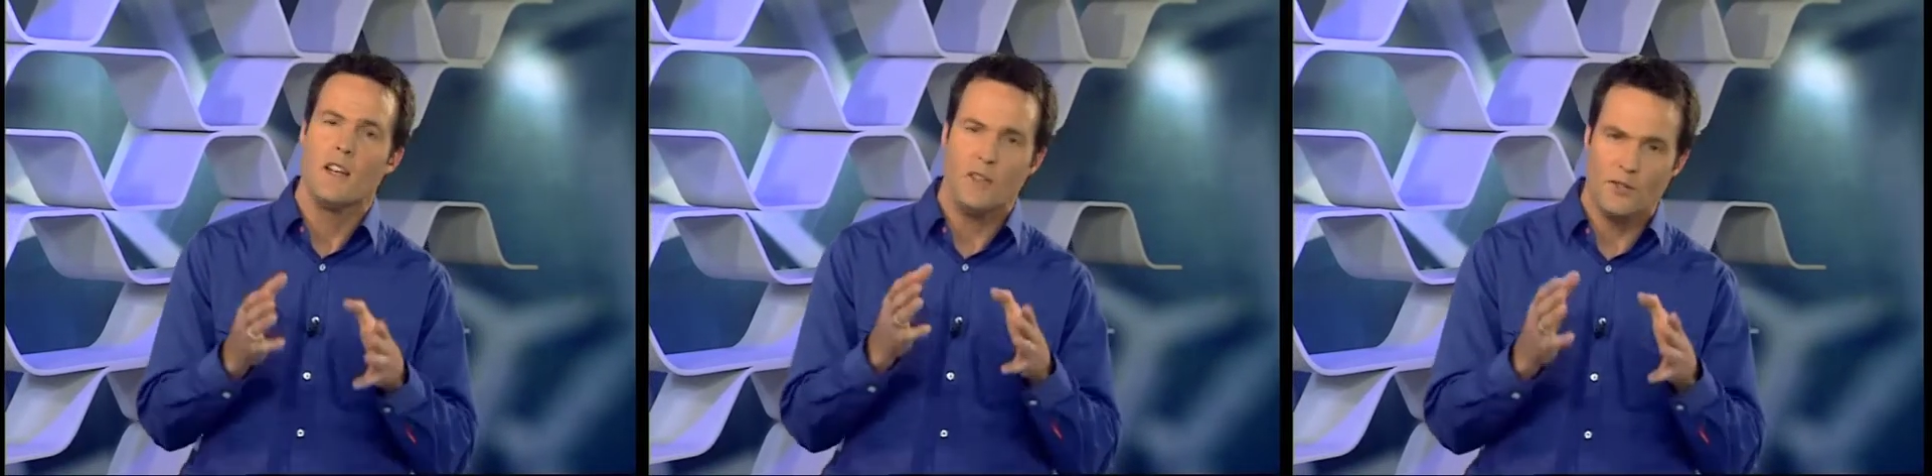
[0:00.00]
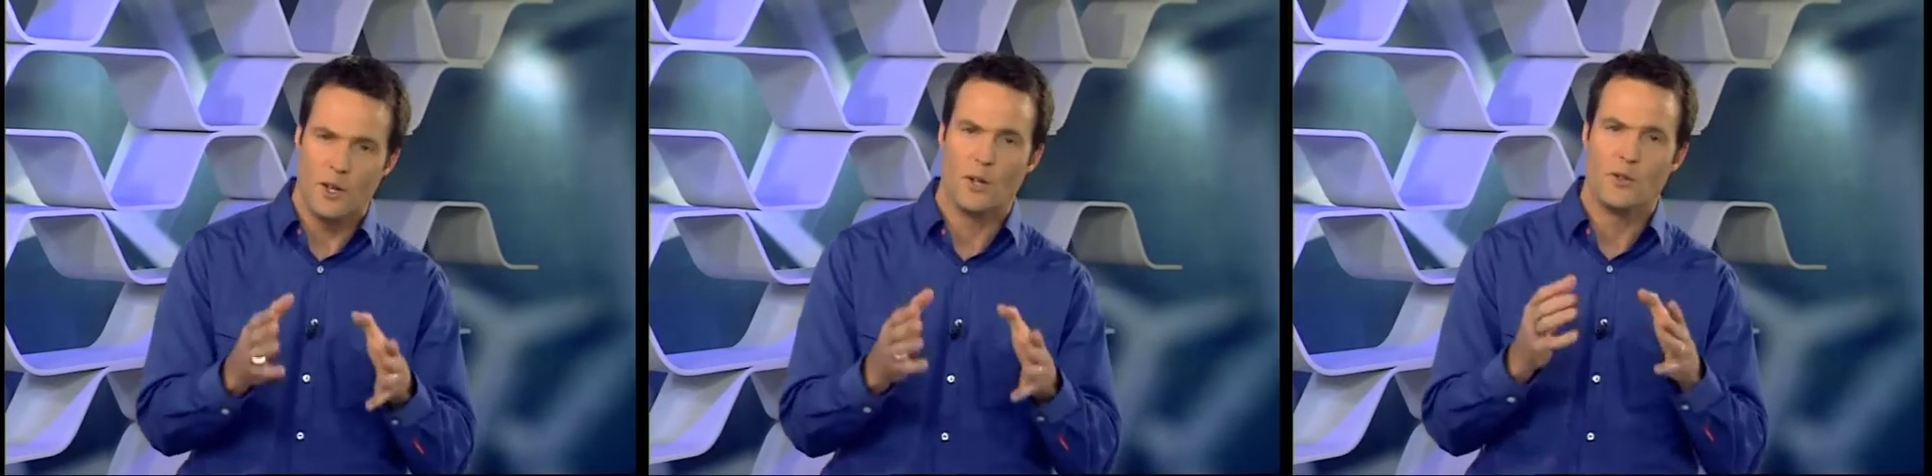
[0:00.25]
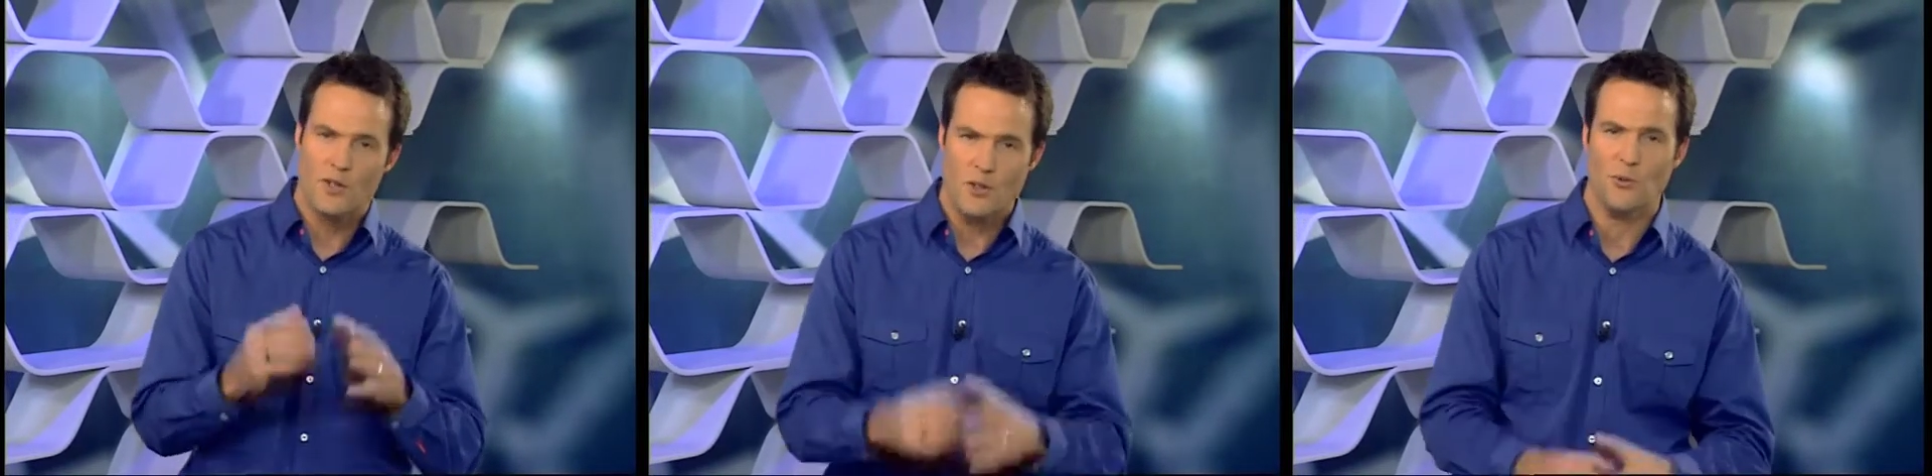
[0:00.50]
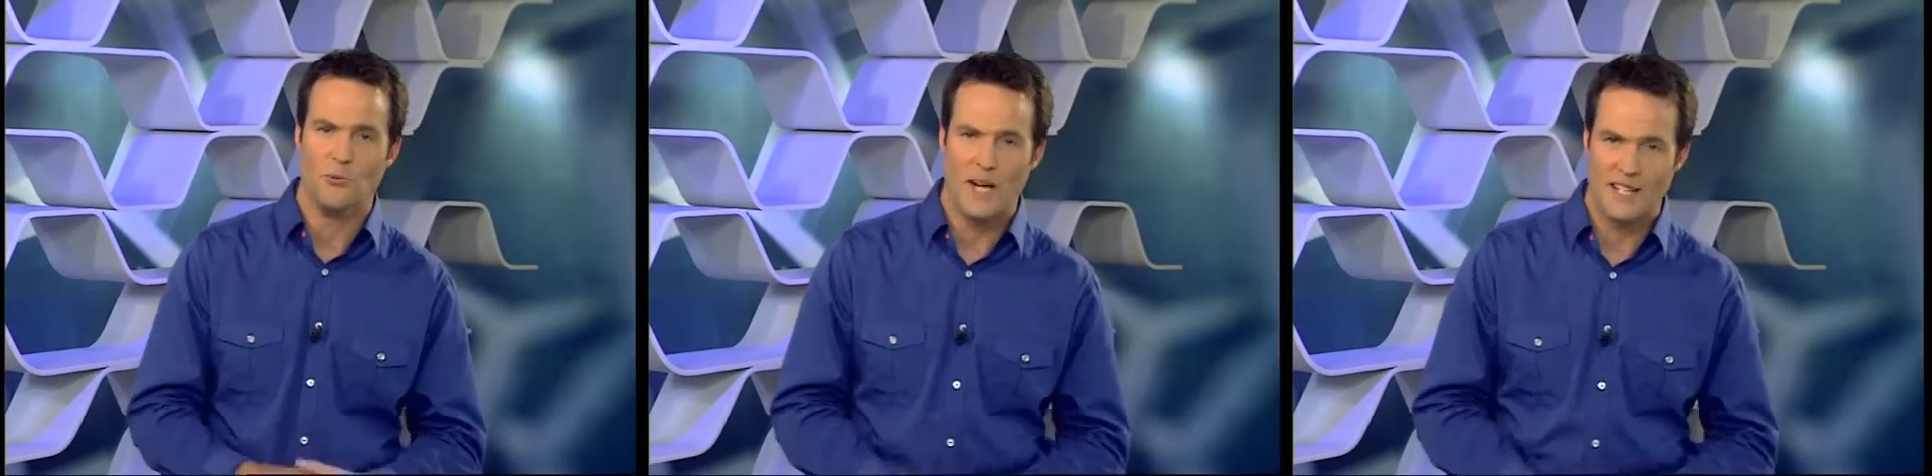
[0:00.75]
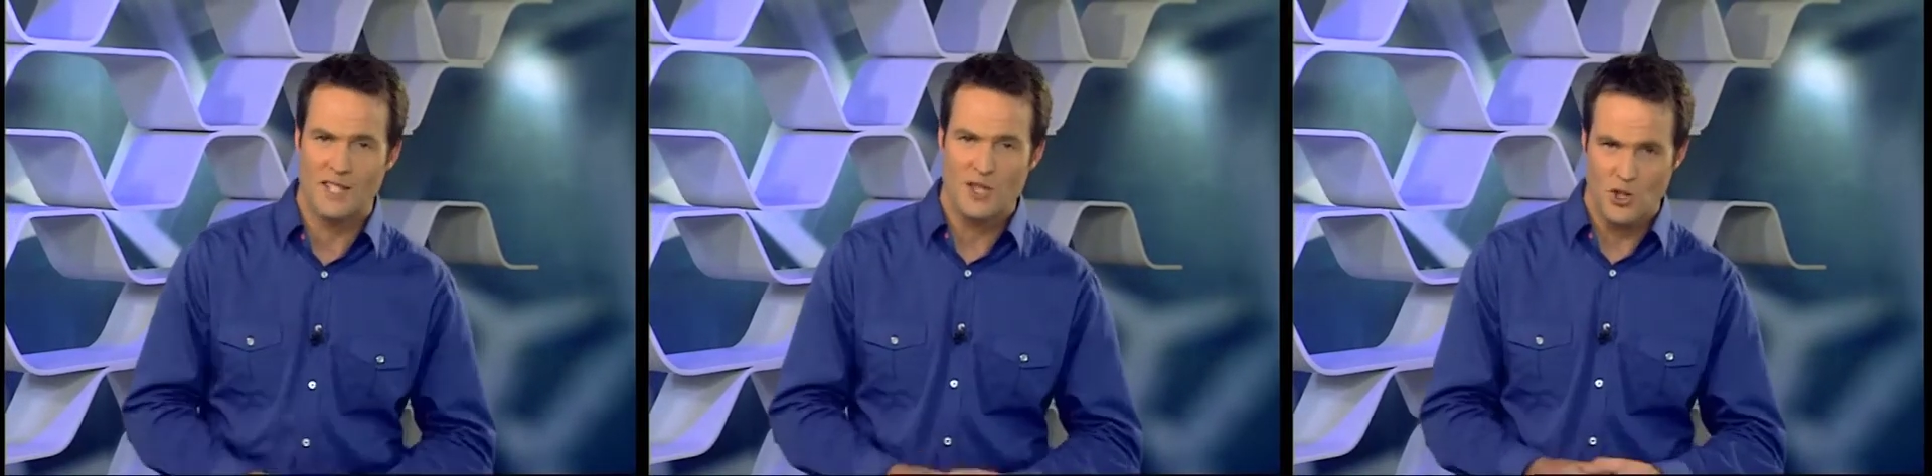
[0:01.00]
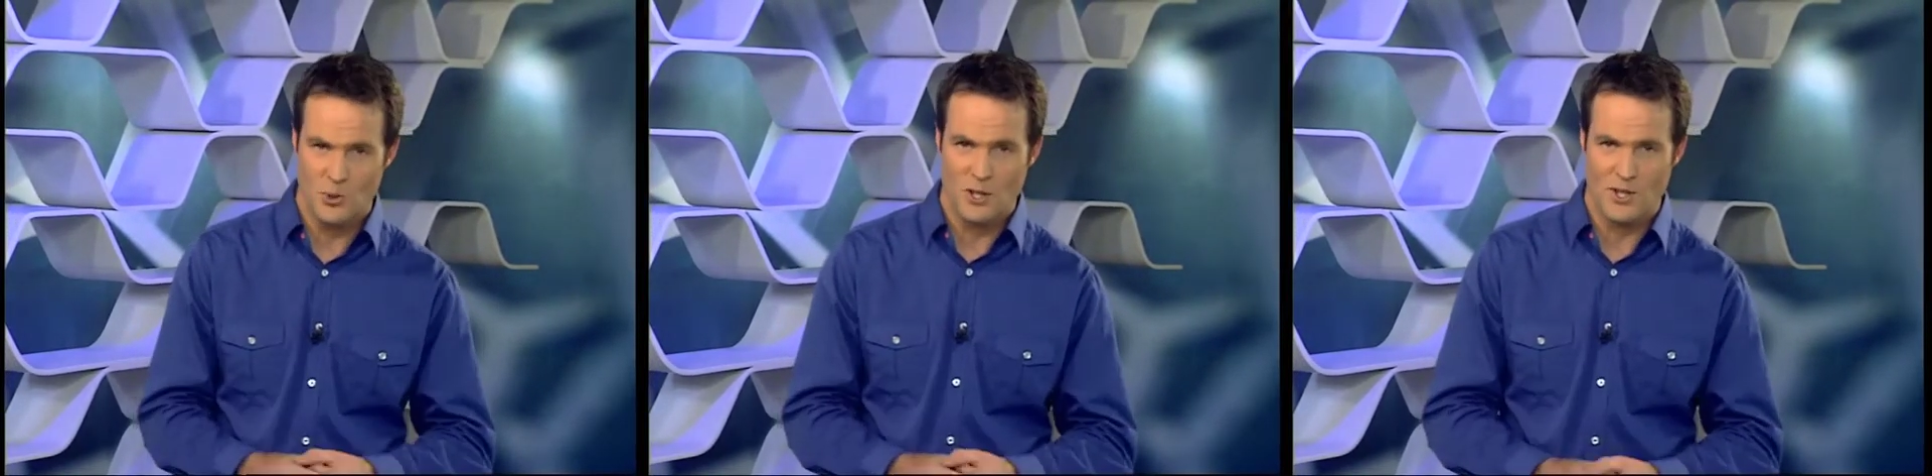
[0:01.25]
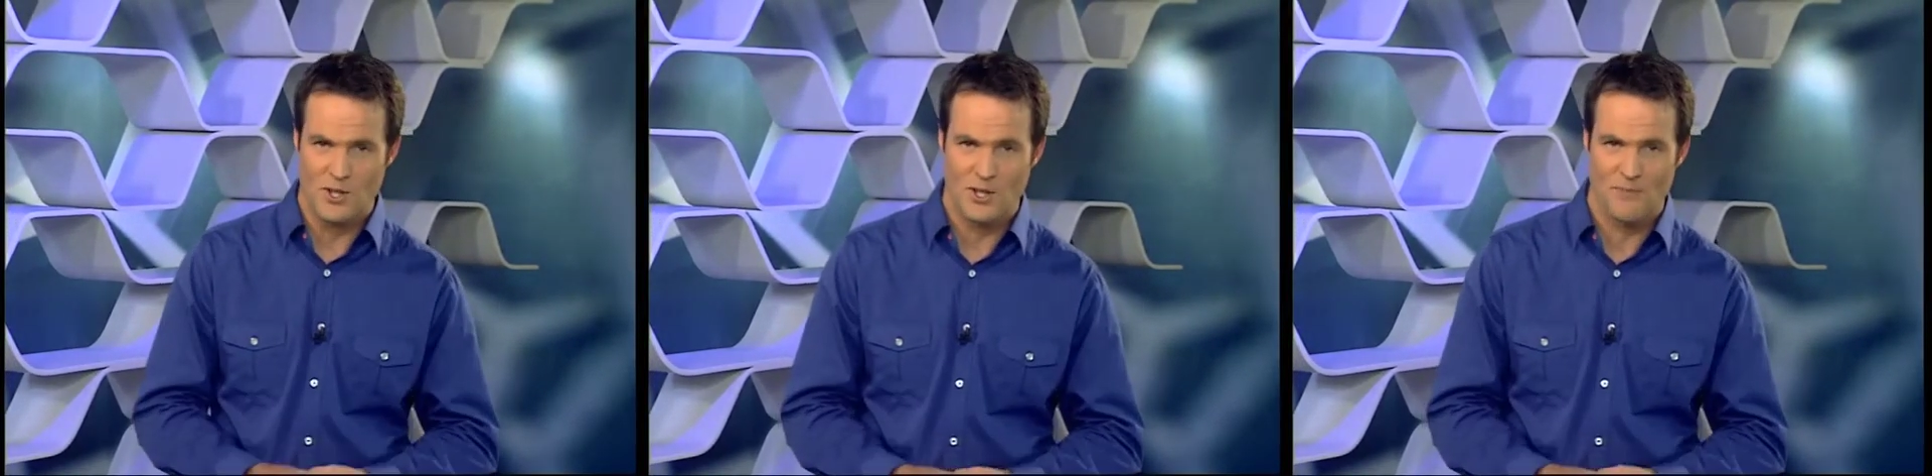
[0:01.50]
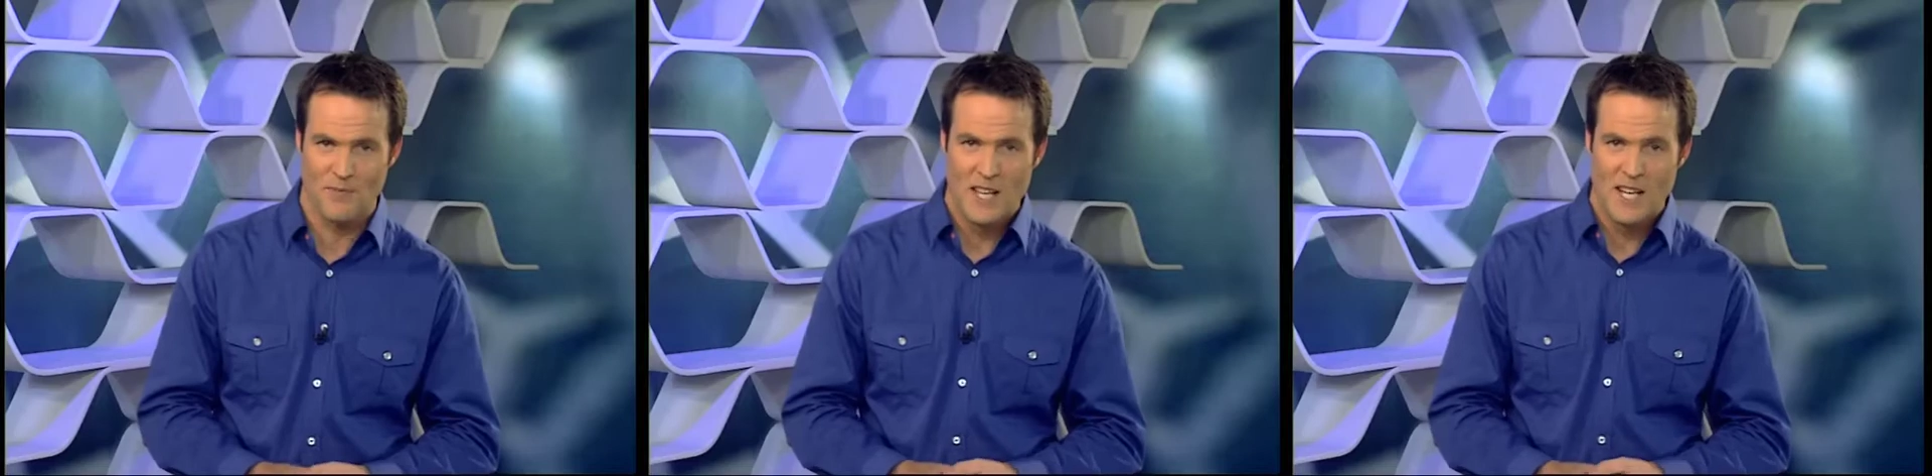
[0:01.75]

those right choices.